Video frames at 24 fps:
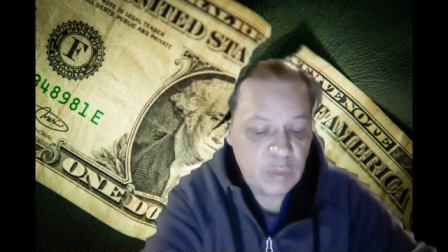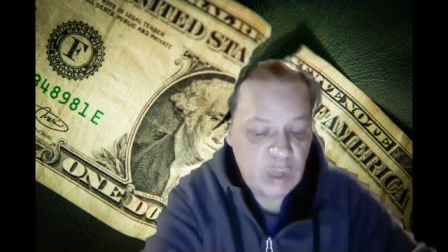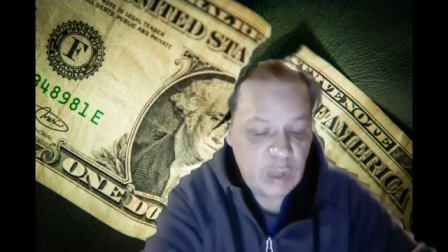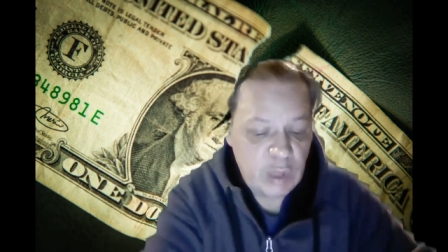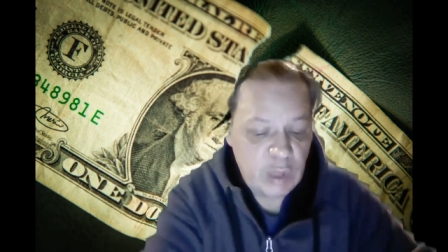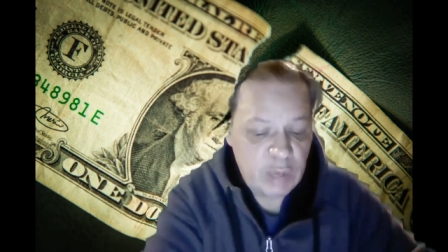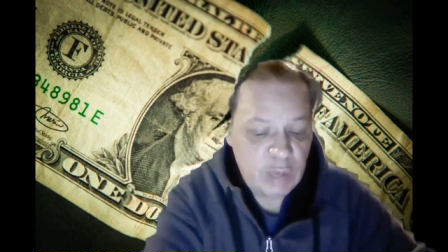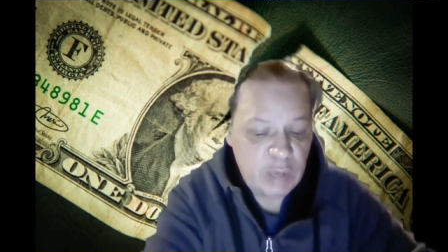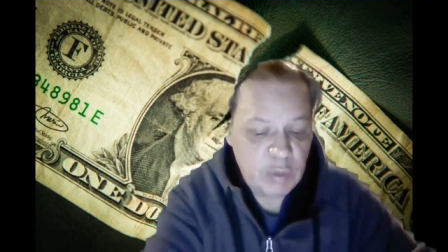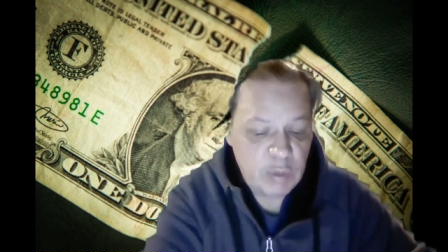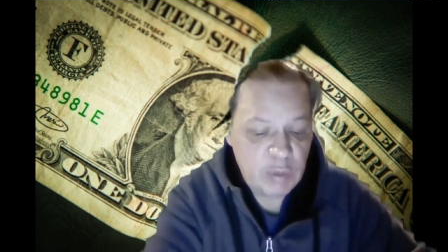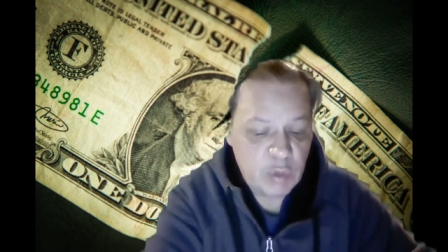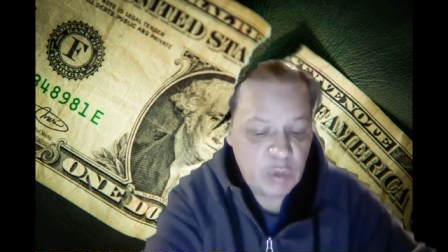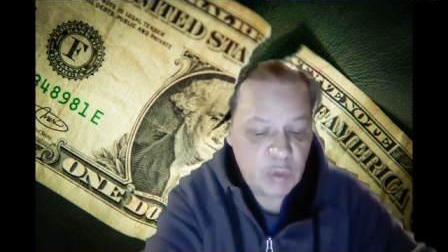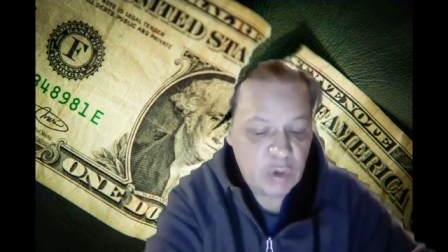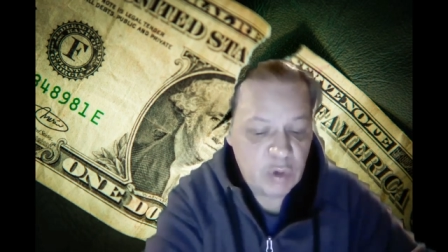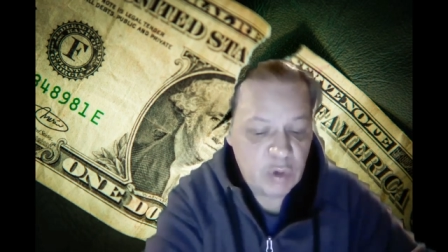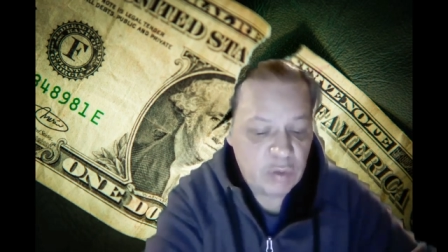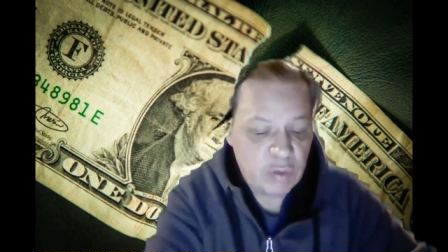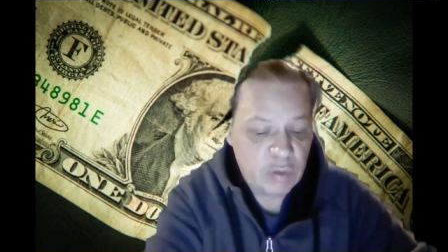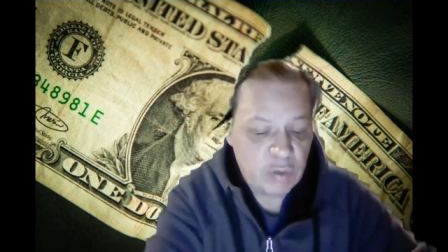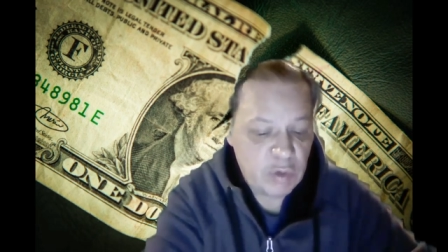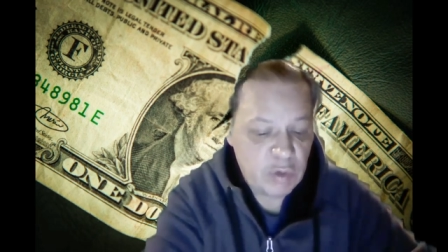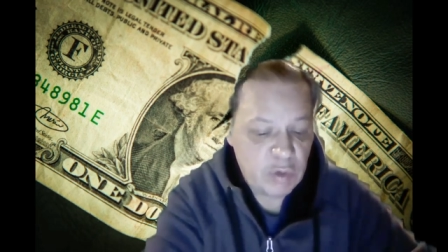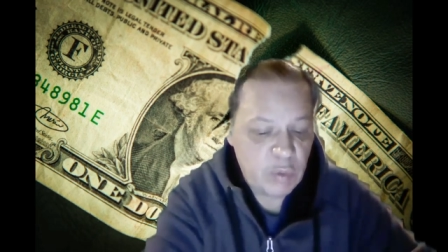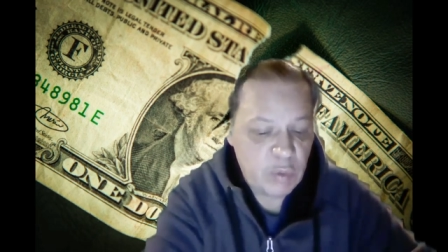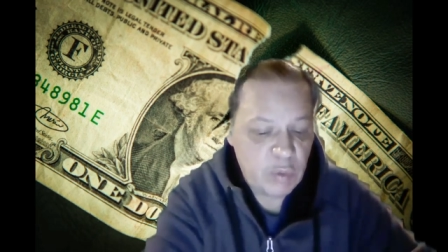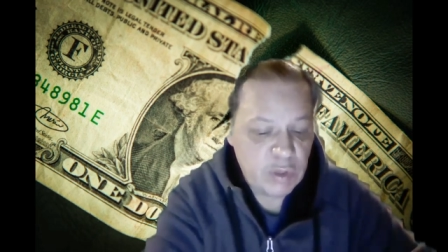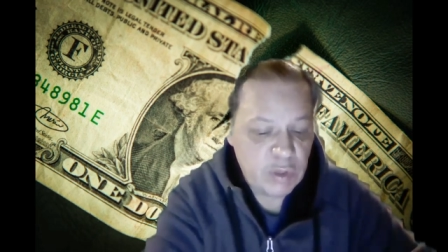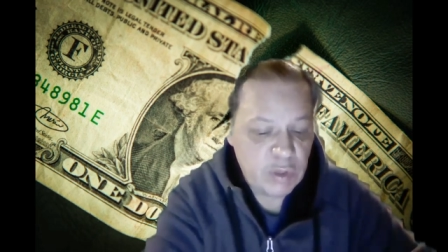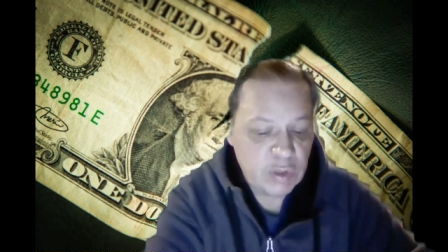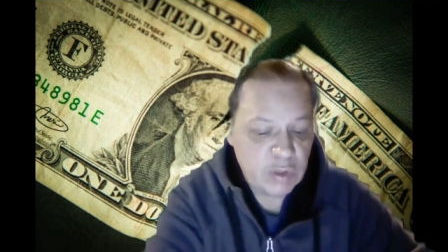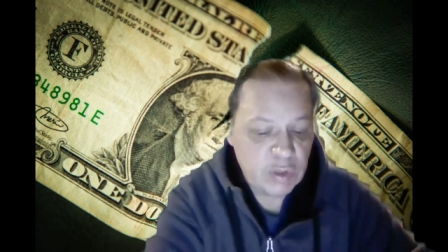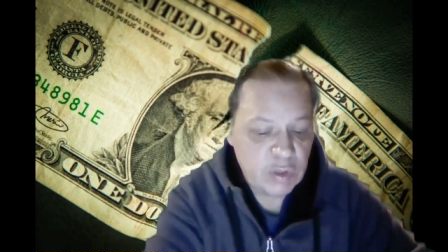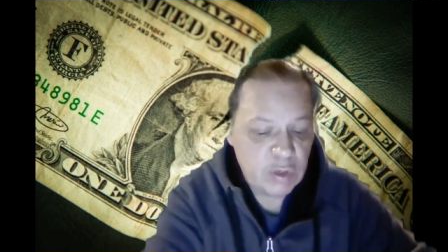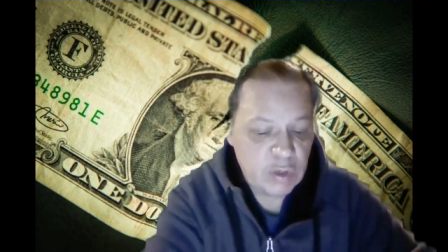had me murdered three
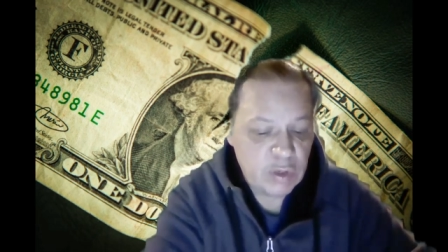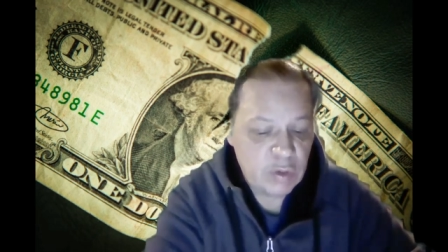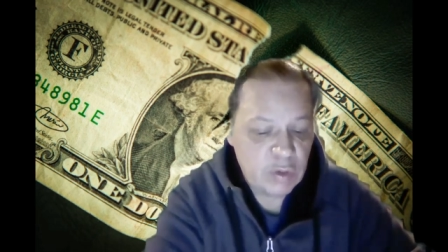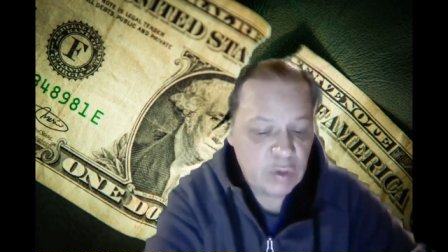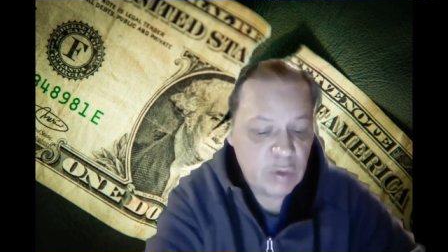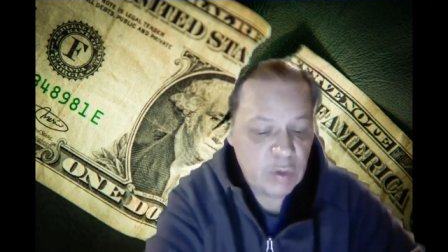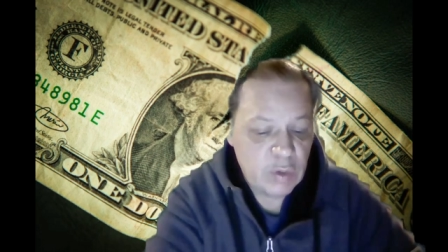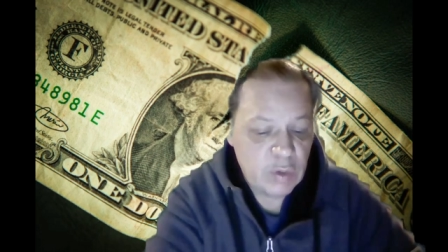weeks ago